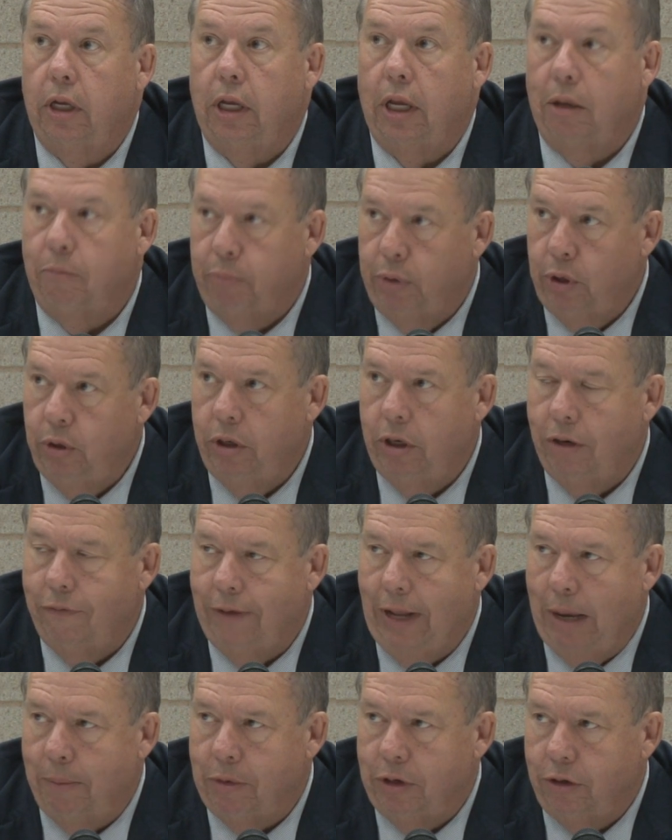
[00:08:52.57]
in punitive
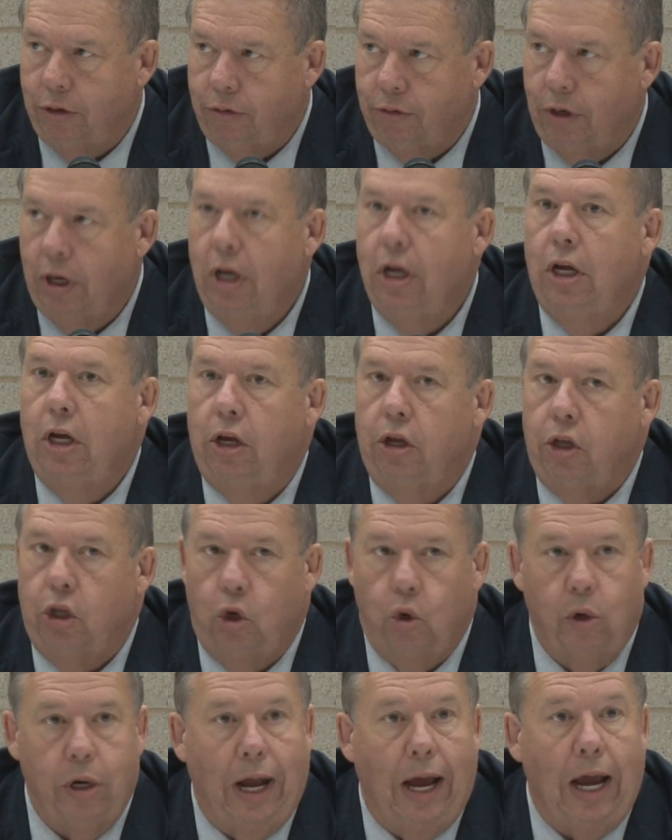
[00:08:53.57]
damages.
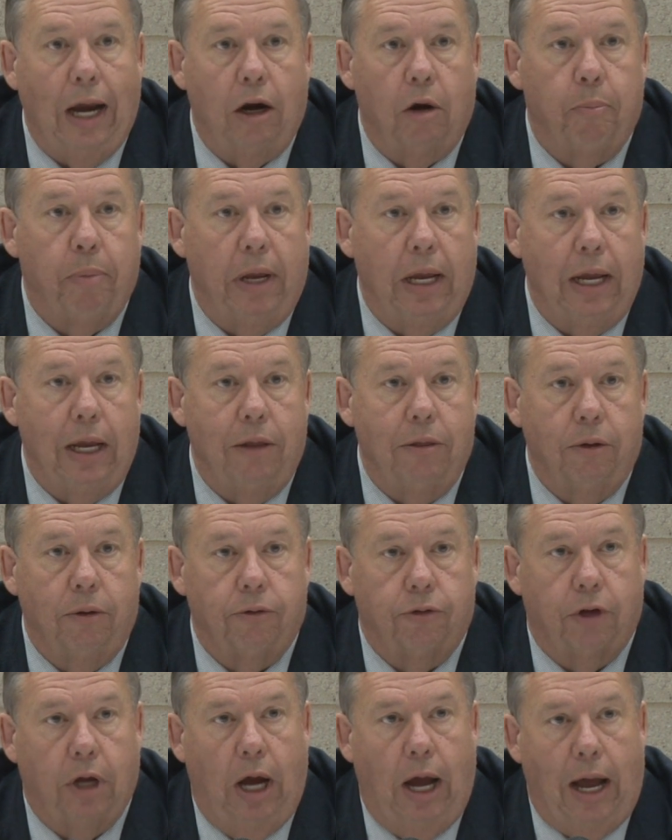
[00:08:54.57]
You and I are paying
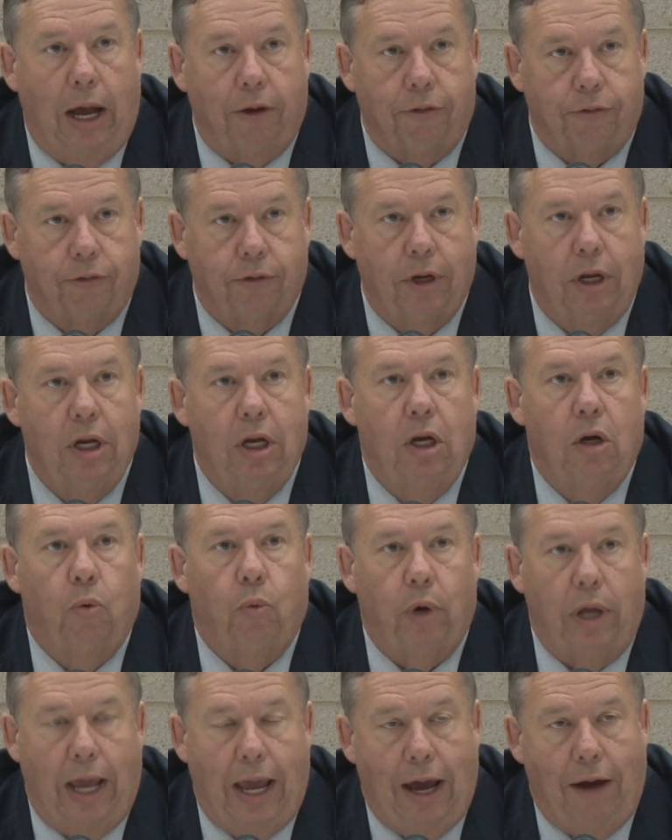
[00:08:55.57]
those costs.
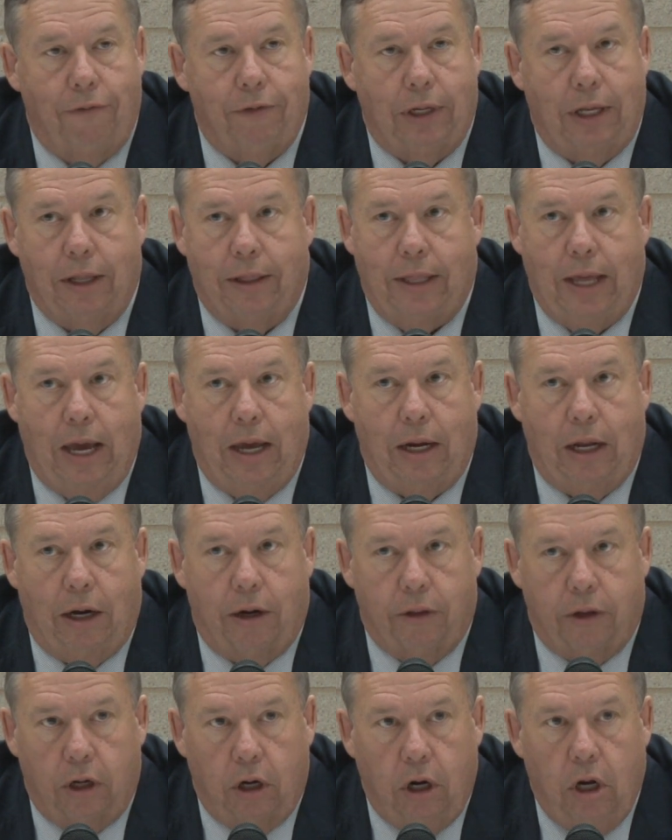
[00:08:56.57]
We have to get that out
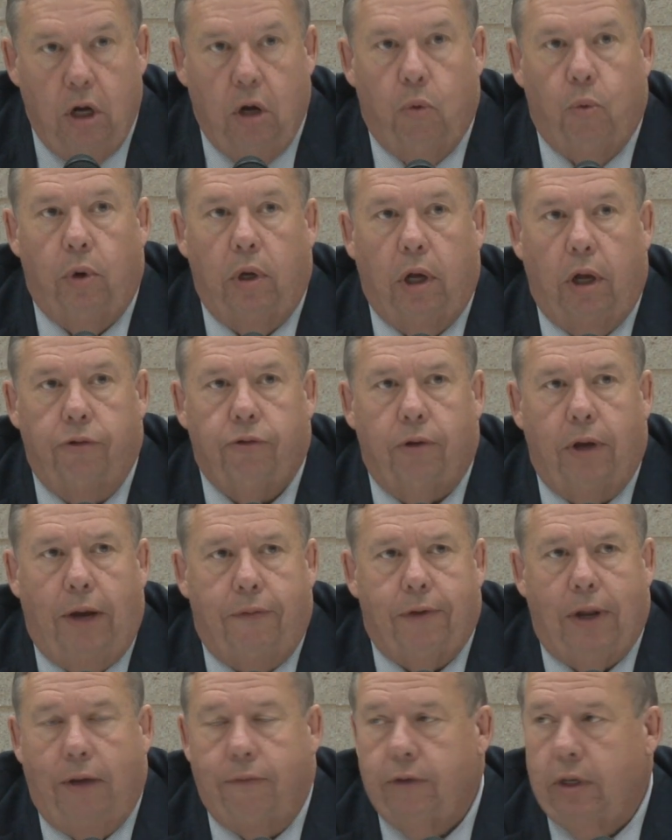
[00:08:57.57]
of there. We also
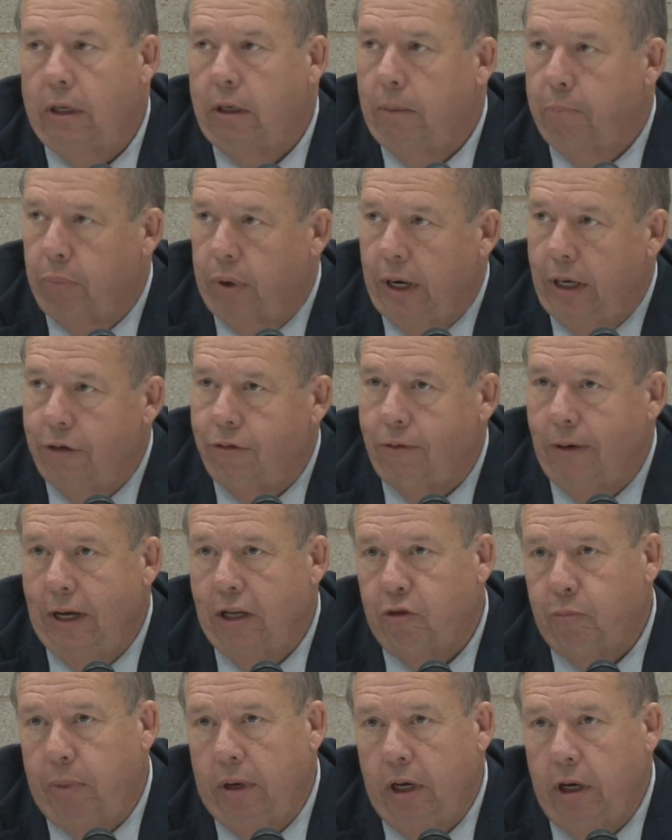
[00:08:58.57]
have to have price
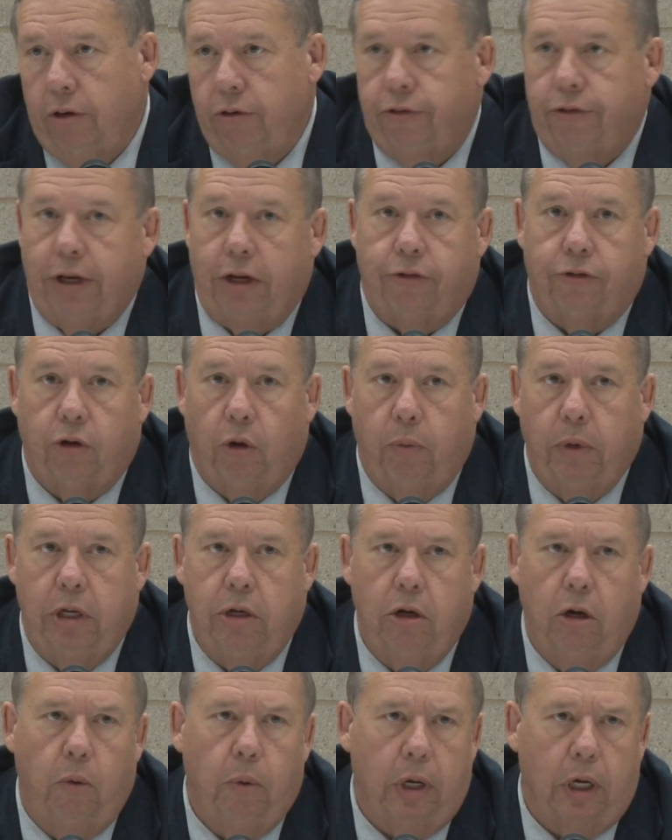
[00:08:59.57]
transparency so we
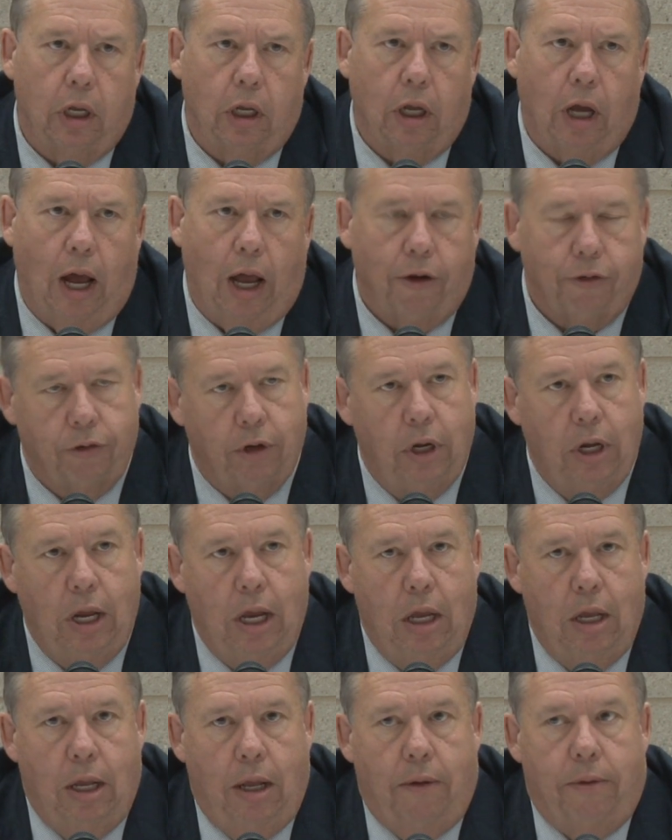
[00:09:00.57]
know what it costs.
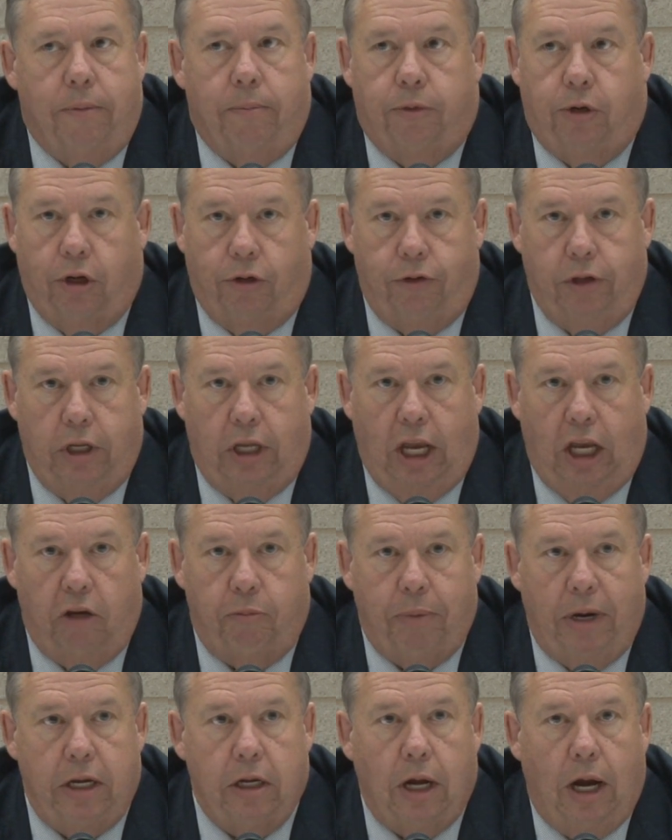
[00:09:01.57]
Just in
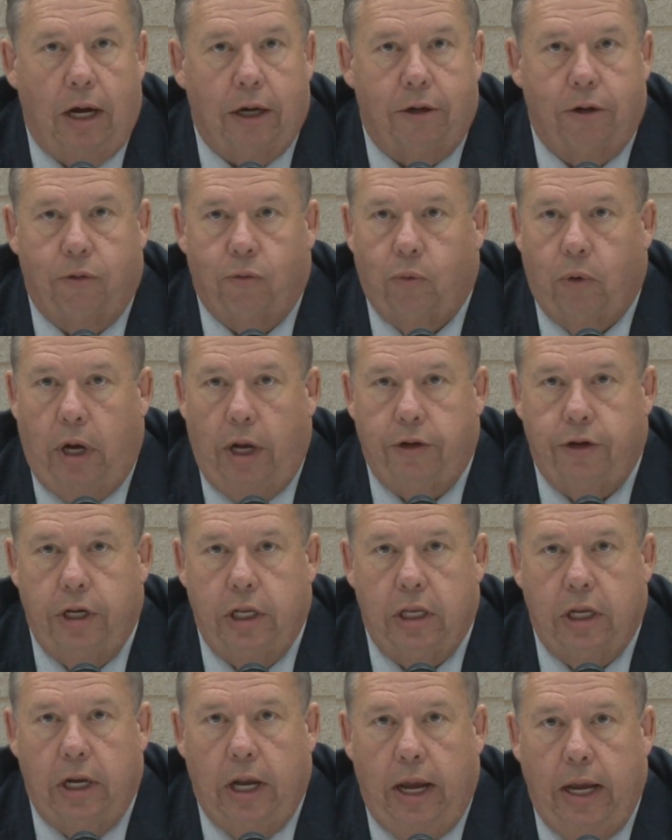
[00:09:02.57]
case my doctor's
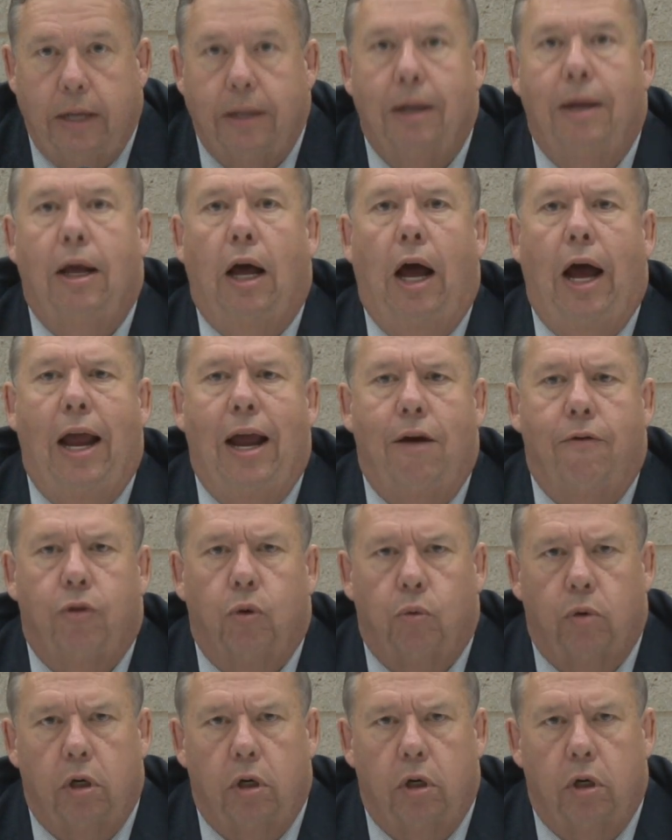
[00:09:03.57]
watching tonight, I have the